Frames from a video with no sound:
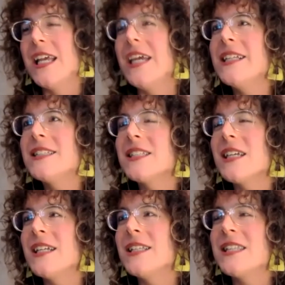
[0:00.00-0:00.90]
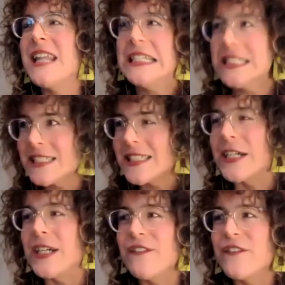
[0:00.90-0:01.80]
it's
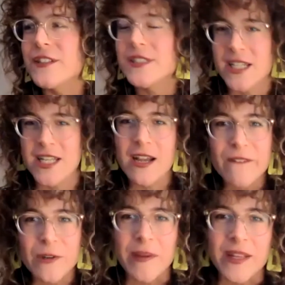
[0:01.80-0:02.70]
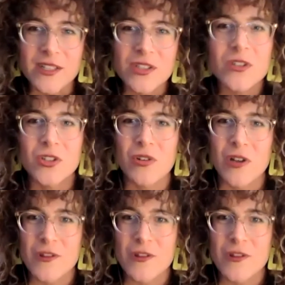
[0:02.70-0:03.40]
necessary for city government to know